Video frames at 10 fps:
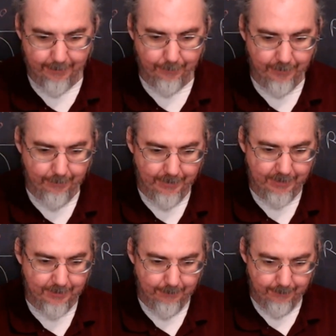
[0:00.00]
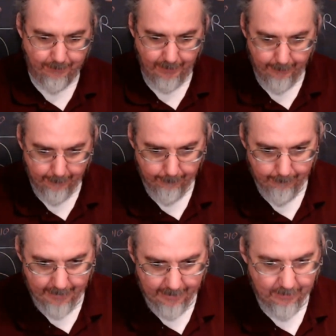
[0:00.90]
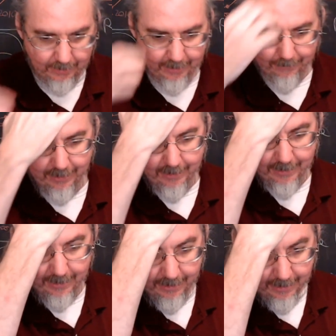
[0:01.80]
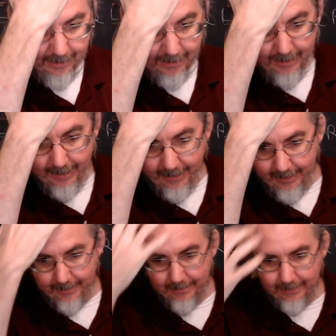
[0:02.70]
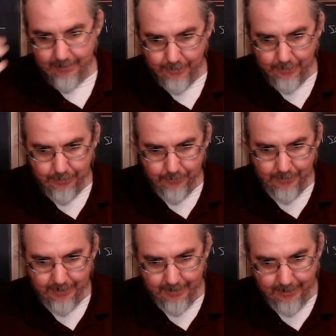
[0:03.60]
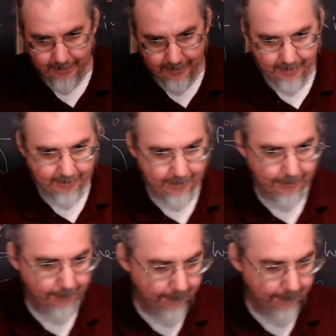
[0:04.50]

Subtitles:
pretty much managed everything and using the